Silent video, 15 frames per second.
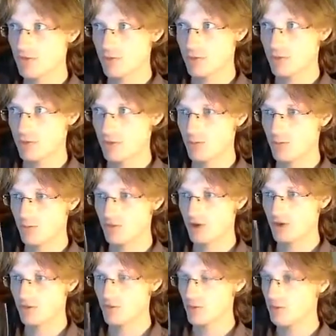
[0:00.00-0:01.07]
Cheers. We
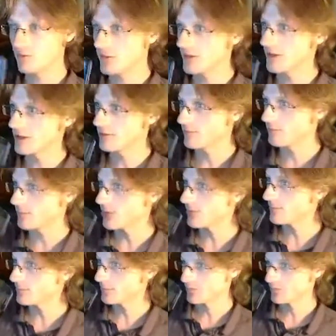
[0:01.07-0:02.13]
talk soon. Again. Yep.